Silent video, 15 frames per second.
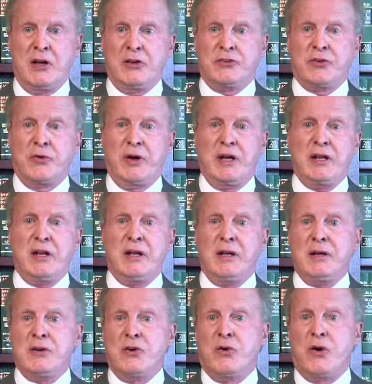So
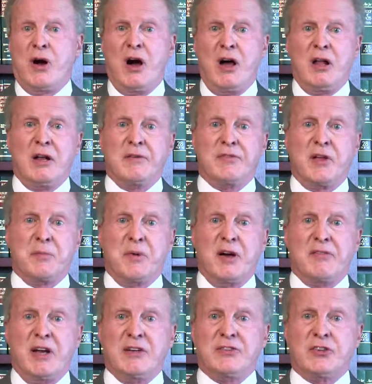any or all of the
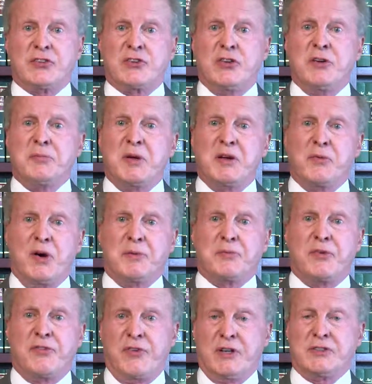above answers could be what
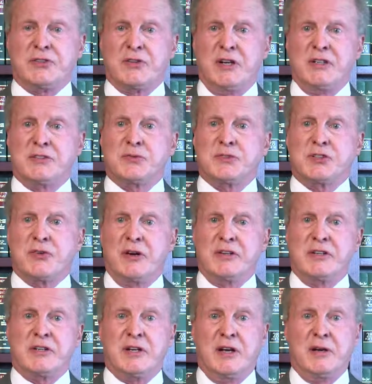Professor H was trying
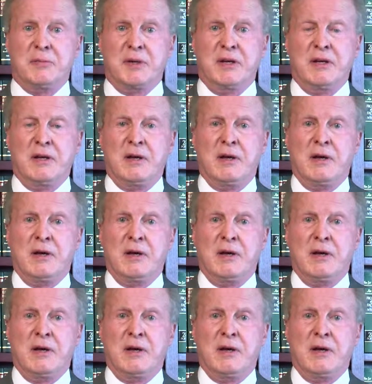to tell me.